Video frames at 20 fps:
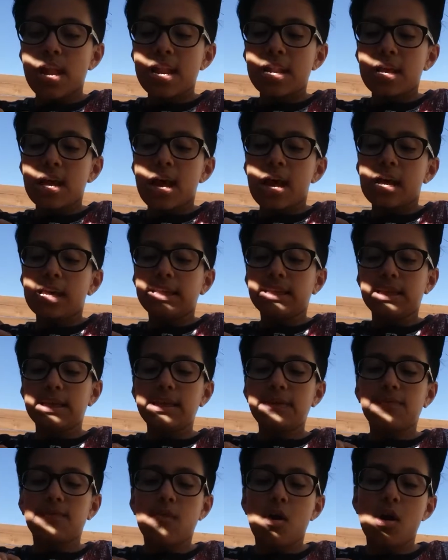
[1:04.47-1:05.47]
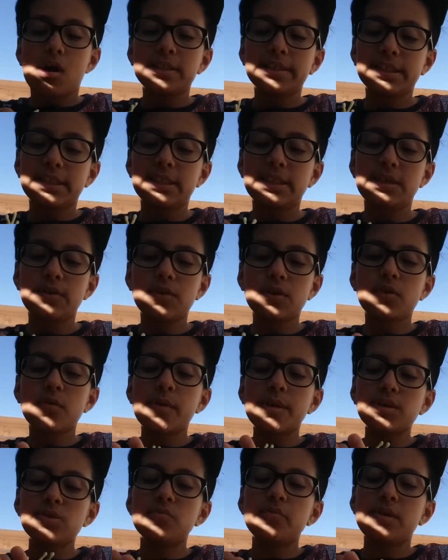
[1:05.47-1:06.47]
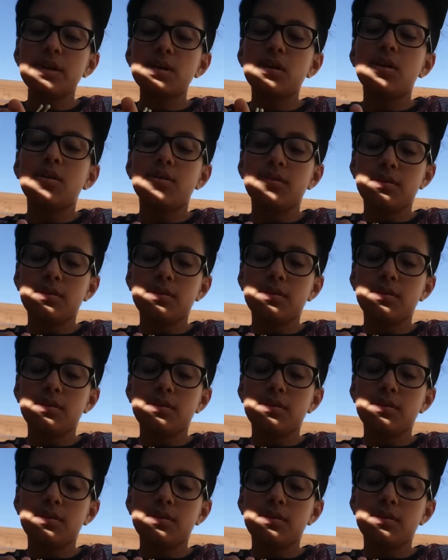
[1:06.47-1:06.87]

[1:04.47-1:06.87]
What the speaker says: red-eye leaf frog. There's going to be